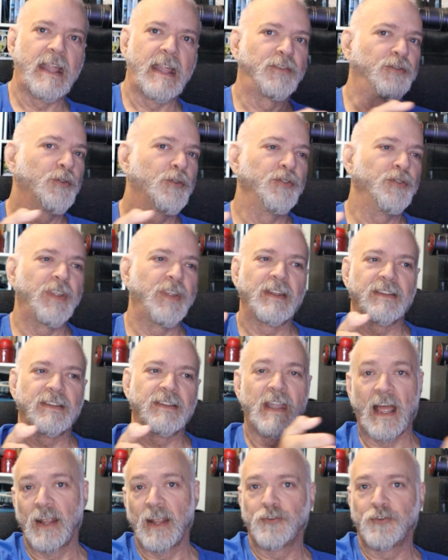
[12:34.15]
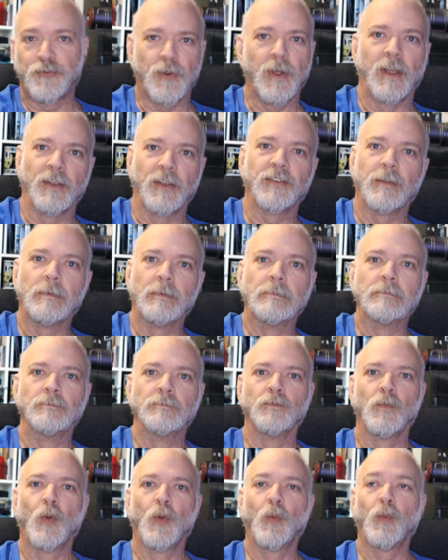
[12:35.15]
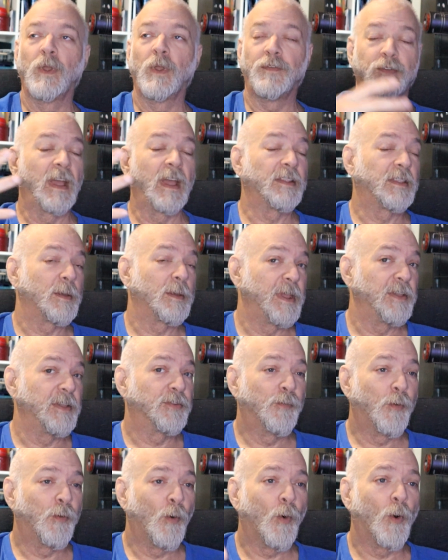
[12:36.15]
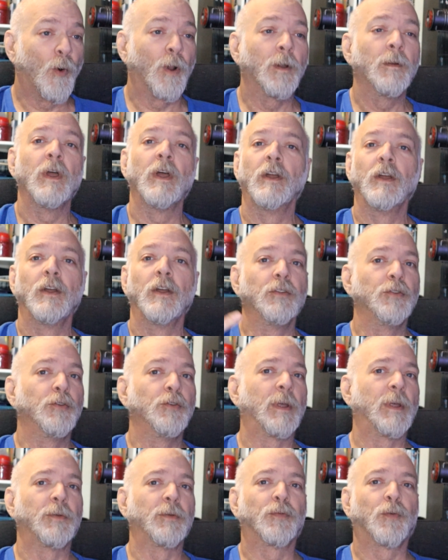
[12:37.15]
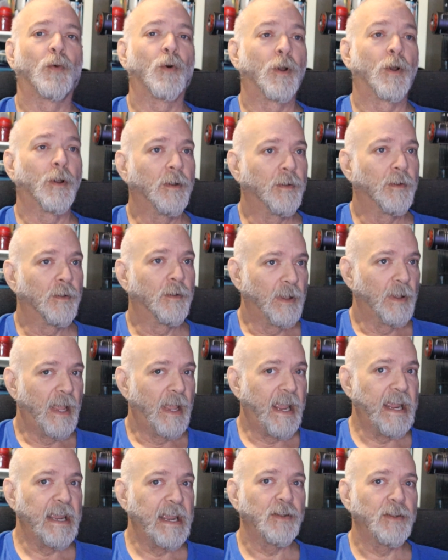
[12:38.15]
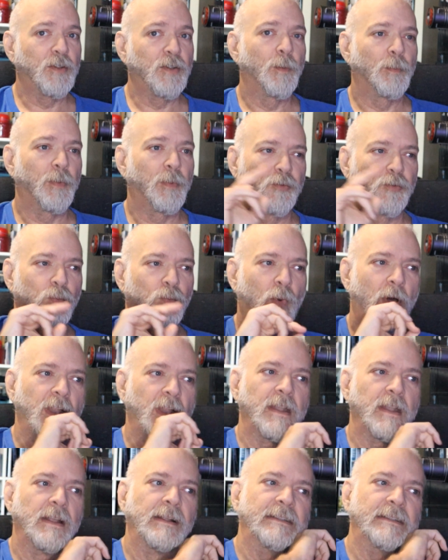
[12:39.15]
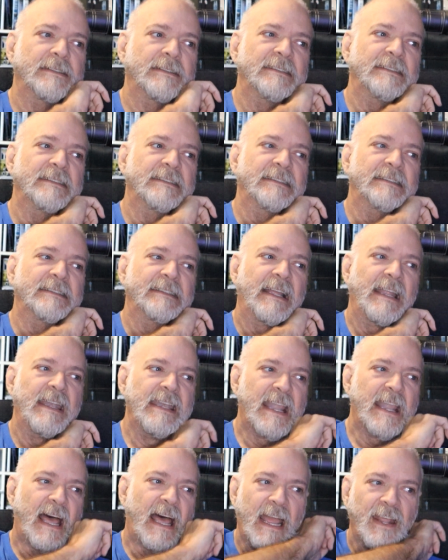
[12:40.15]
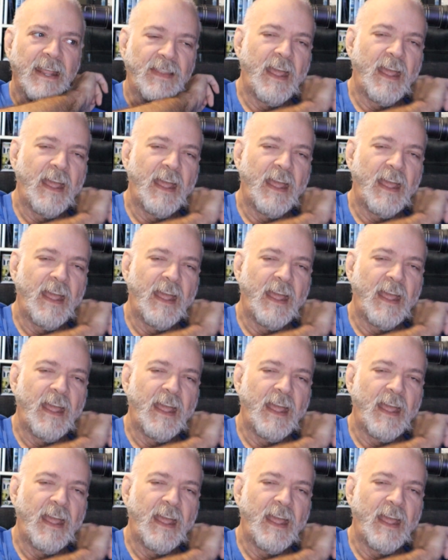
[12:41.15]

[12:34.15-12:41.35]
As soon as you take 9 shrugs. If you got the base of 4, 2 times 4, 8 plus 1, 9.